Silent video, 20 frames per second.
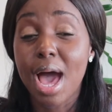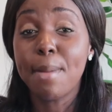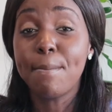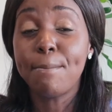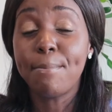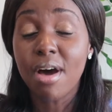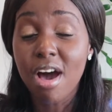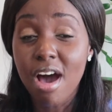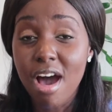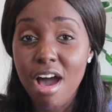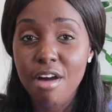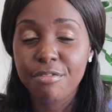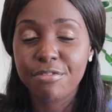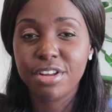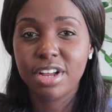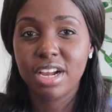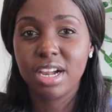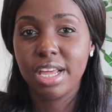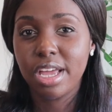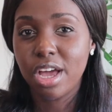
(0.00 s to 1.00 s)
I'm
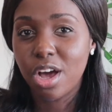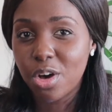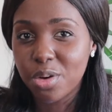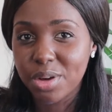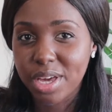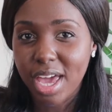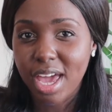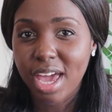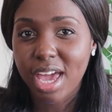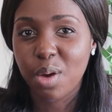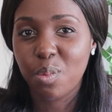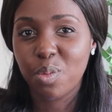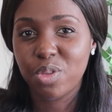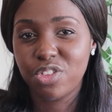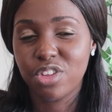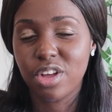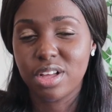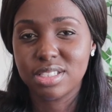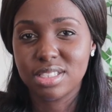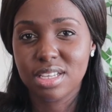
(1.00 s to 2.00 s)
perfectly okay
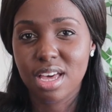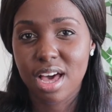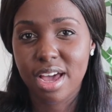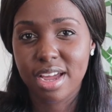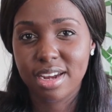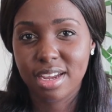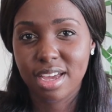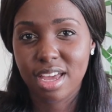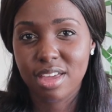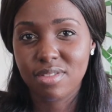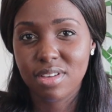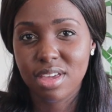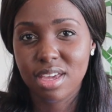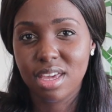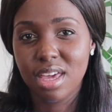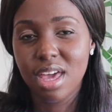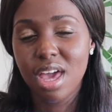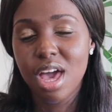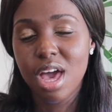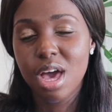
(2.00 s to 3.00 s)
with not
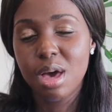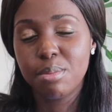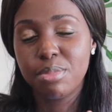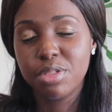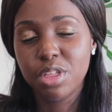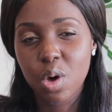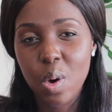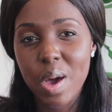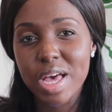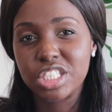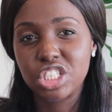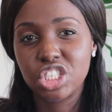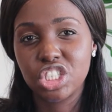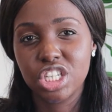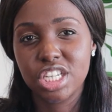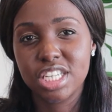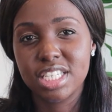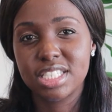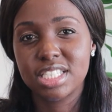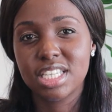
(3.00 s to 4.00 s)
skydiving. But the
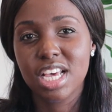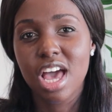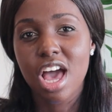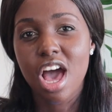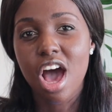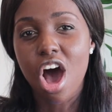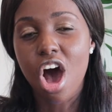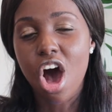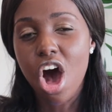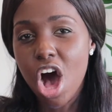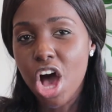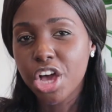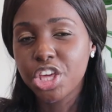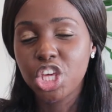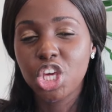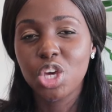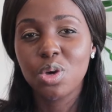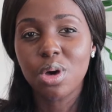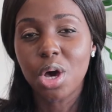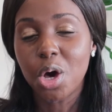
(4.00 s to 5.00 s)
question is, are
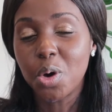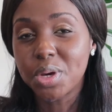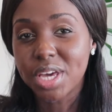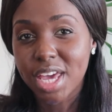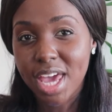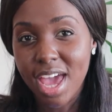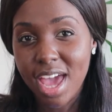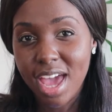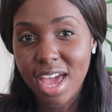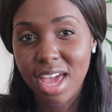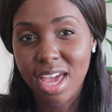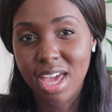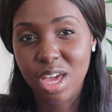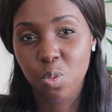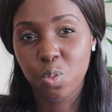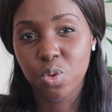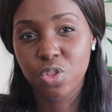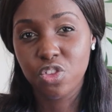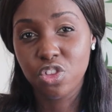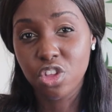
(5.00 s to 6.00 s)
you
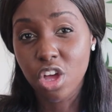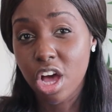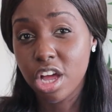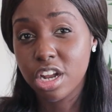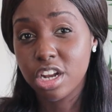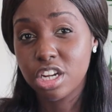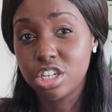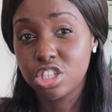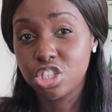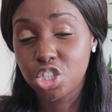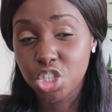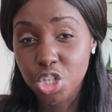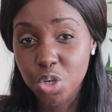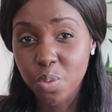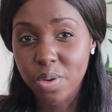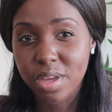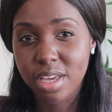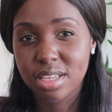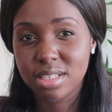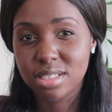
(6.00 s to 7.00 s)
okay with not
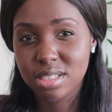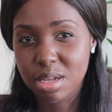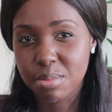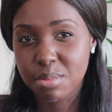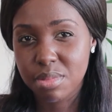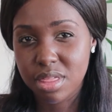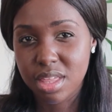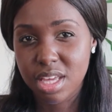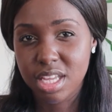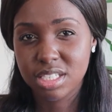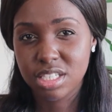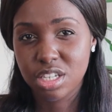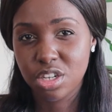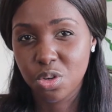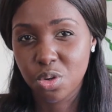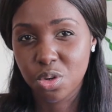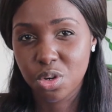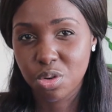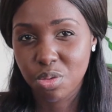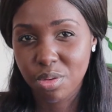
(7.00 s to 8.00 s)
doing some things in
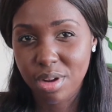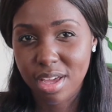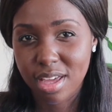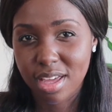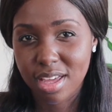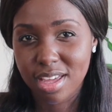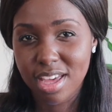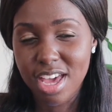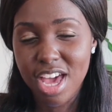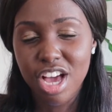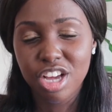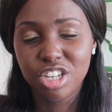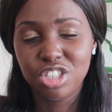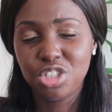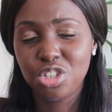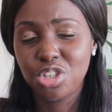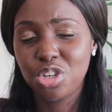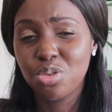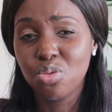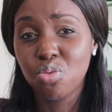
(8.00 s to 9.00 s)
your career?
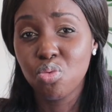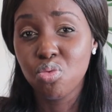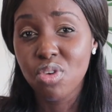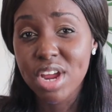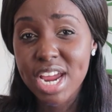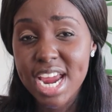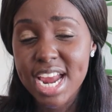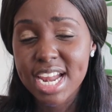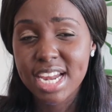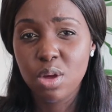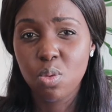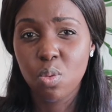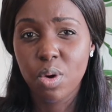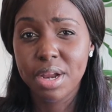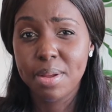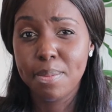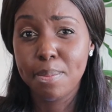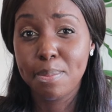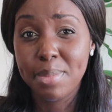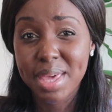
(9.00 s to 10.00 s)
Do you really
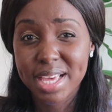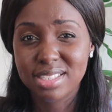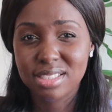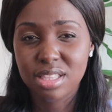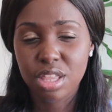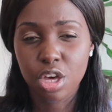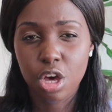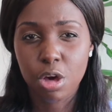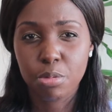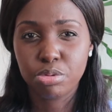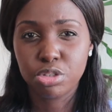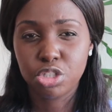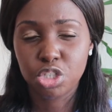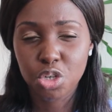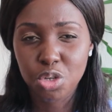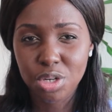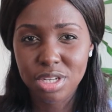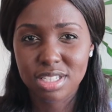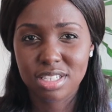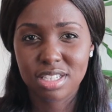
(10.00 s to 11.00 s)
want to miss the
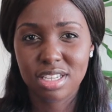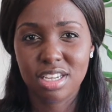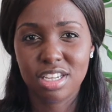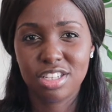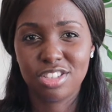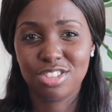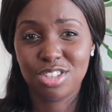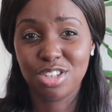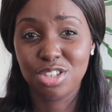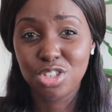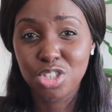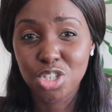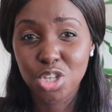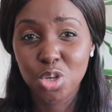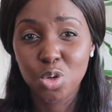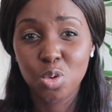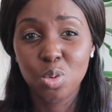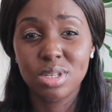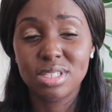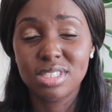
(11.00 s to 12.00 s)
opportunity to
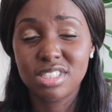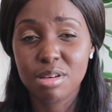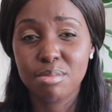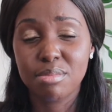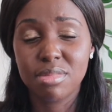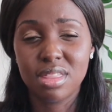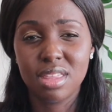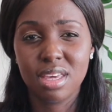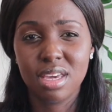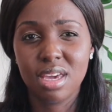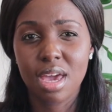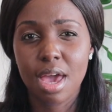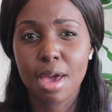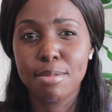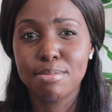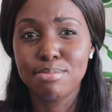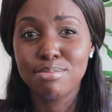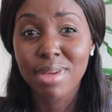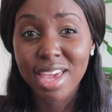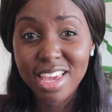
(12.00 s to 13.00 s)
do
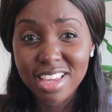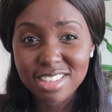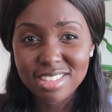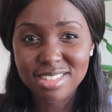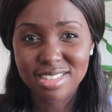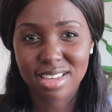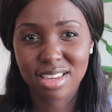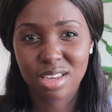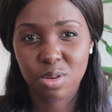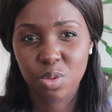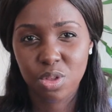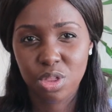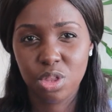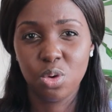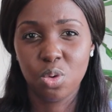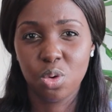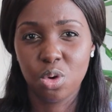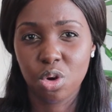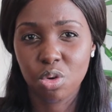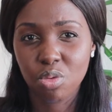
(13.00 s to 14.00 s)
something amazing with
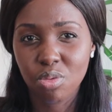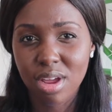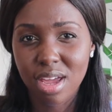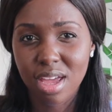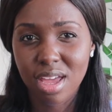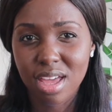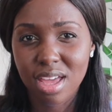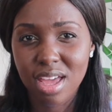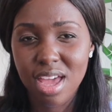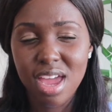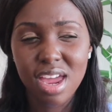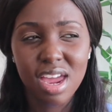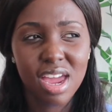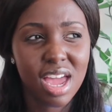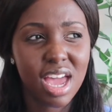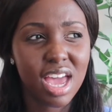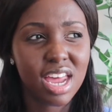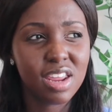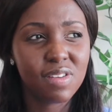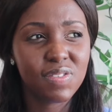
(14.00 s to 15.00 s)
your career?
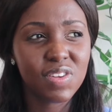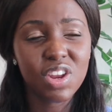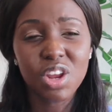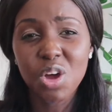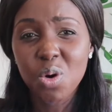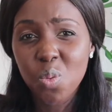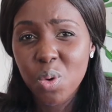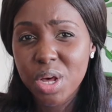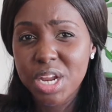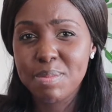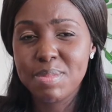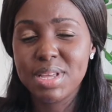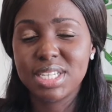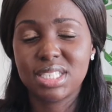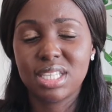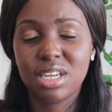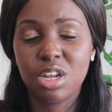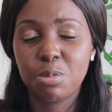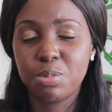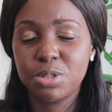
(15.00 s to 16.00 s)
And if you don't want to
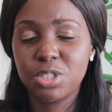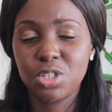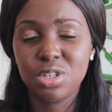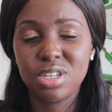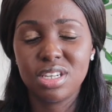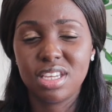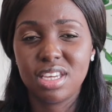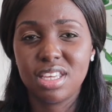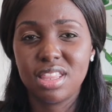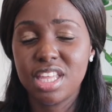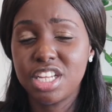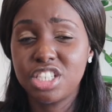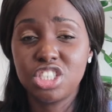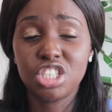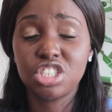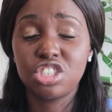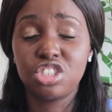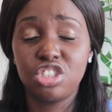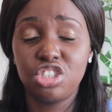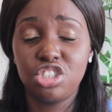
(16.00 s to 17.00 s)
miss that opportunity, then
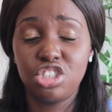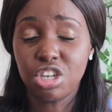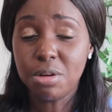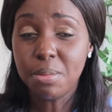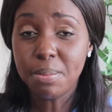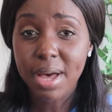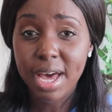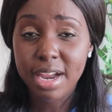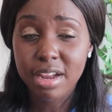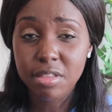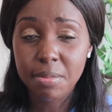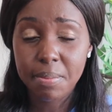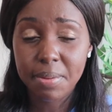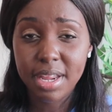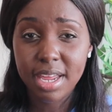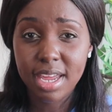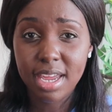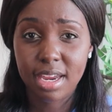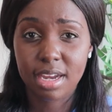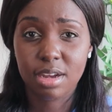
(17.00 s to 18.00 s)
just jump out of the
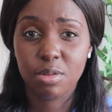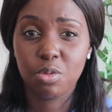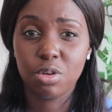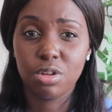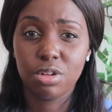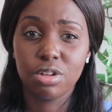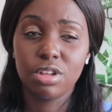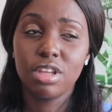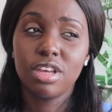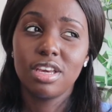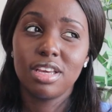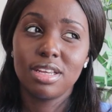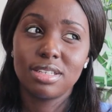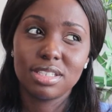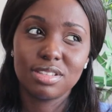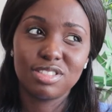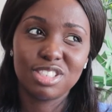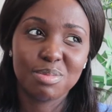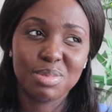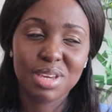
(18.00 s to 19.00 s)
plane. Well,
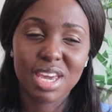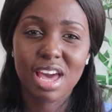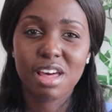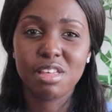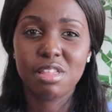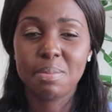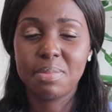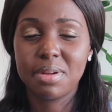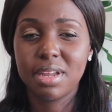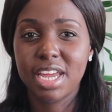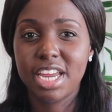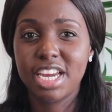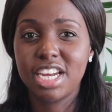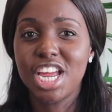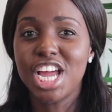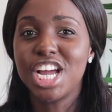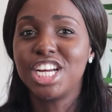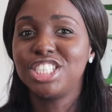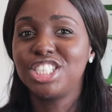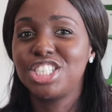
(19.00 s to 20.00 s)
so jumping out of the
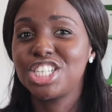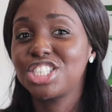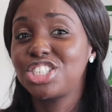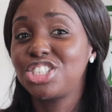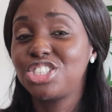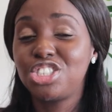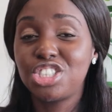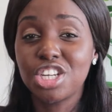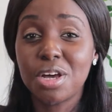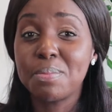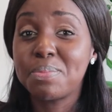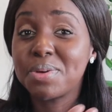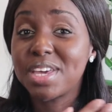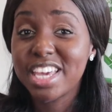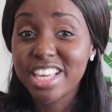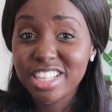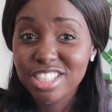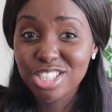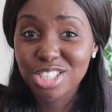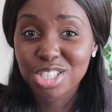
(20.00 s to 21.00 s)
plane, just
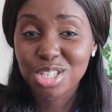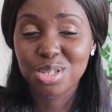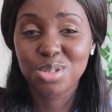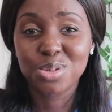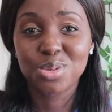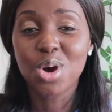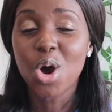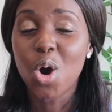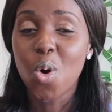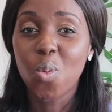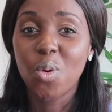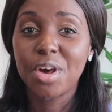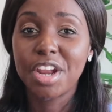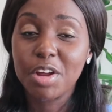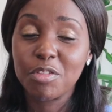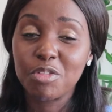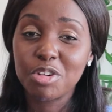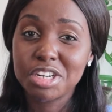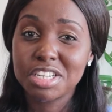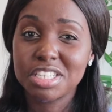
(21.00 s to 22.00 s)
jump into
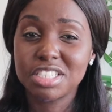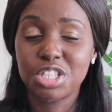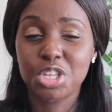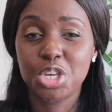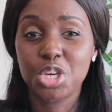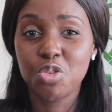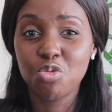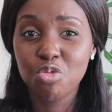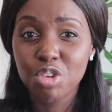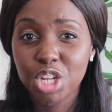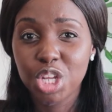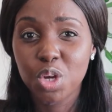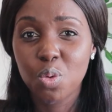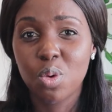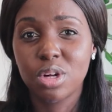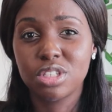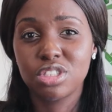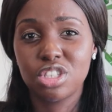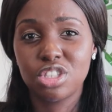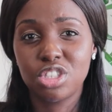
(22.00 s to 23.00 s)
whatever it is that you really
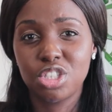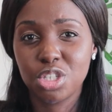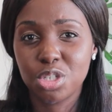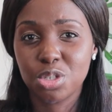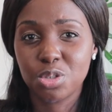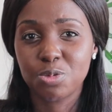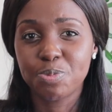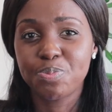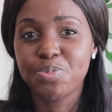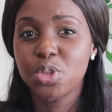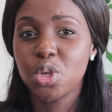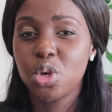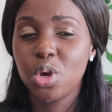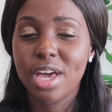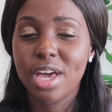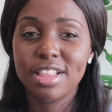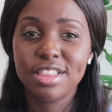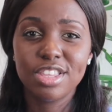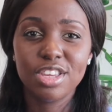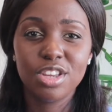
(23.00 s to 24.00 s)
want to do.
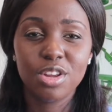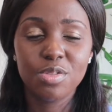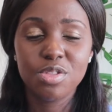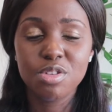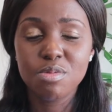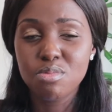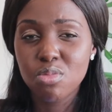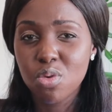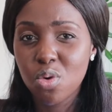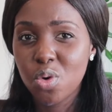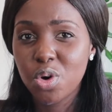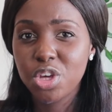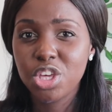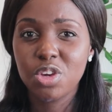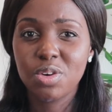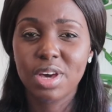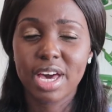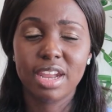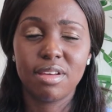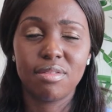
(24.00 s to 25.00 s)
You know, the more
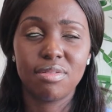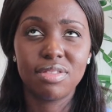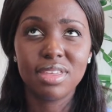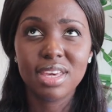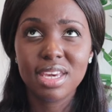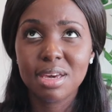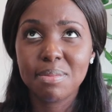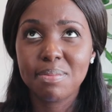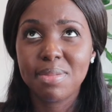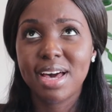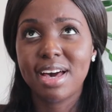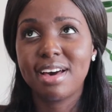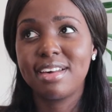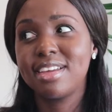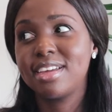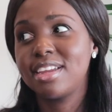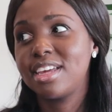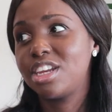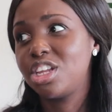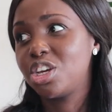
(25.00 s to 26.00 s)
you kind of think
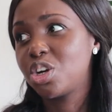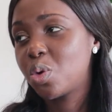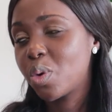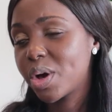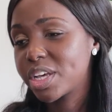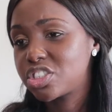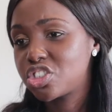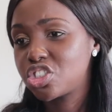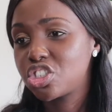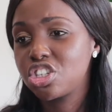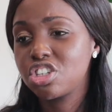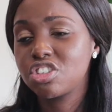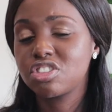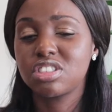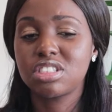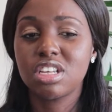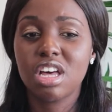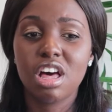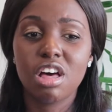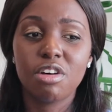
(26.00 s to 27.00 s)
about it and you question
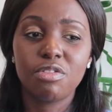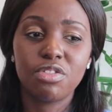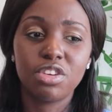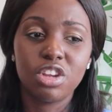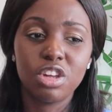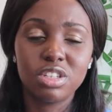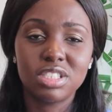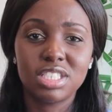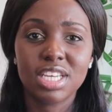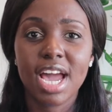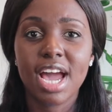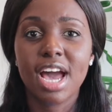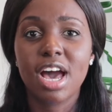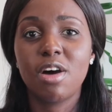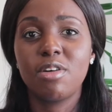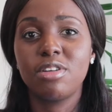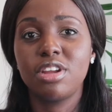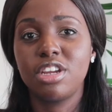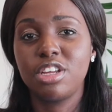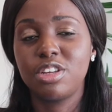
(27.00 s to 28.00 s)
yourself and you
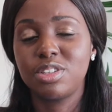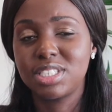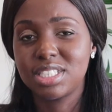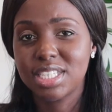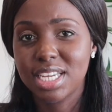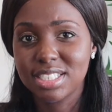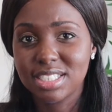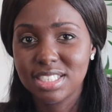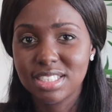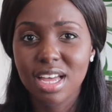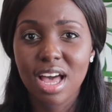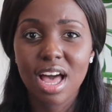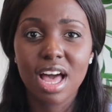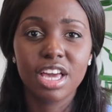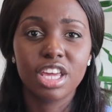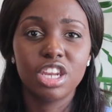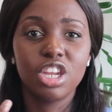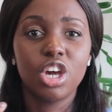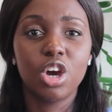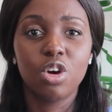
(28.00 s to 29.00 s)
doubt and you stay
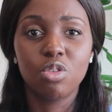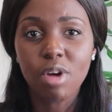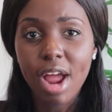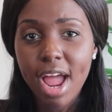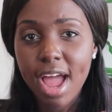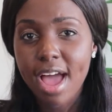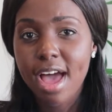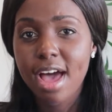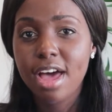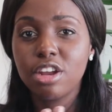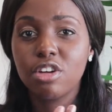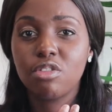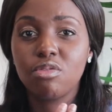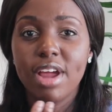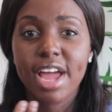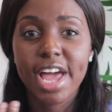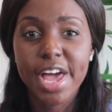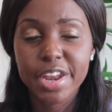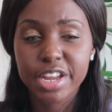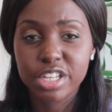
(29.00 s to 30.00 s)
stuck and you go round and
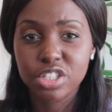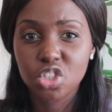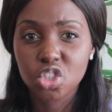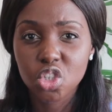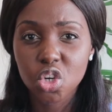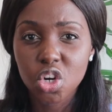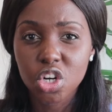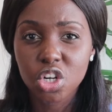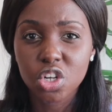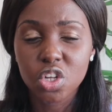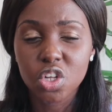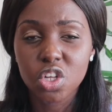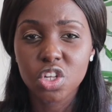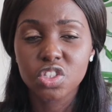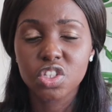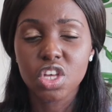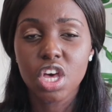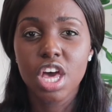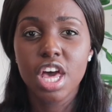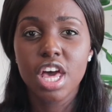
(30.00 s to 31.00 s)
round in
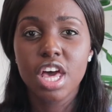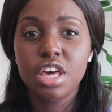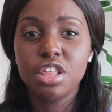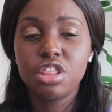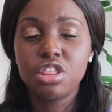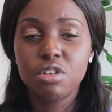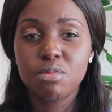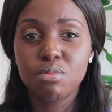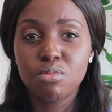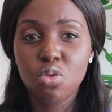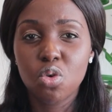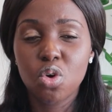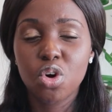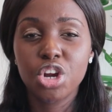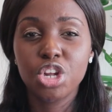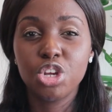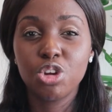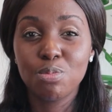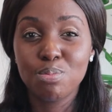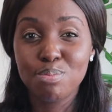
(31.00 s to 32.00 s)
circles, the
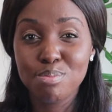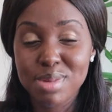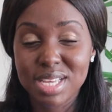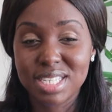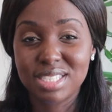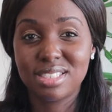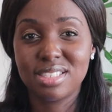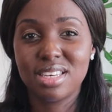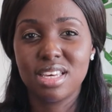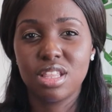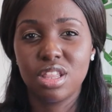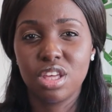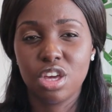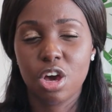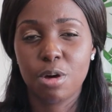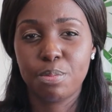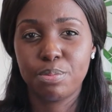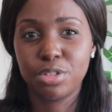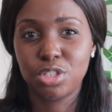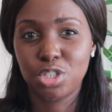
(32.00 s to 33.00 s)
more you're missing
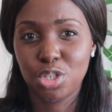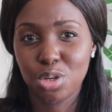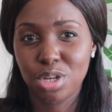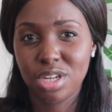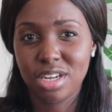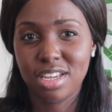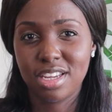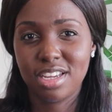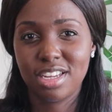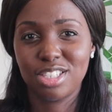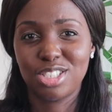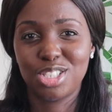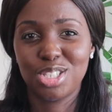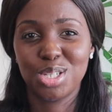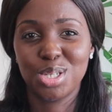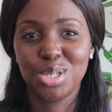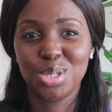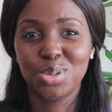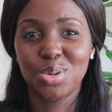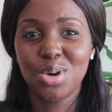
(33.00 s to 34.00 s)
the opportunity
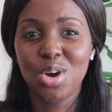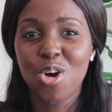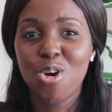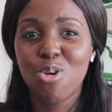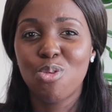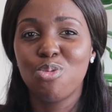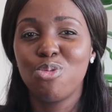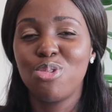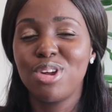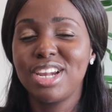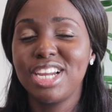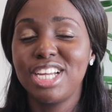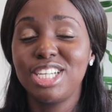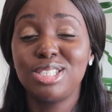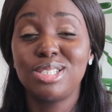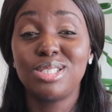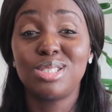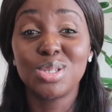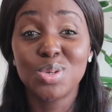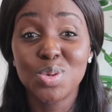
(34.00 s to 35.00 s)
to
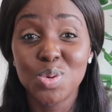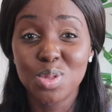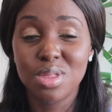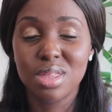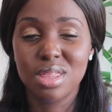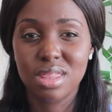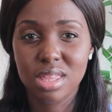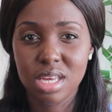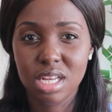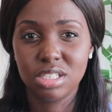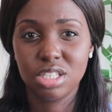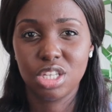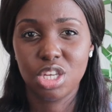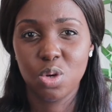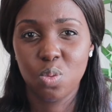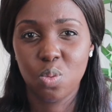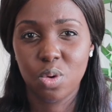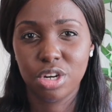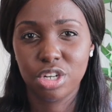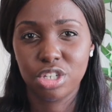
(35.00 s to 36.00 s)
really do the things that
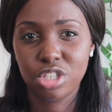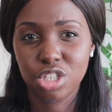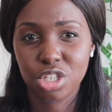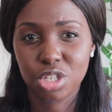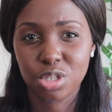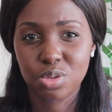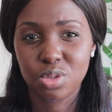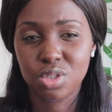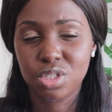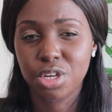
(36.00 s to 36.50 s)
you want to do.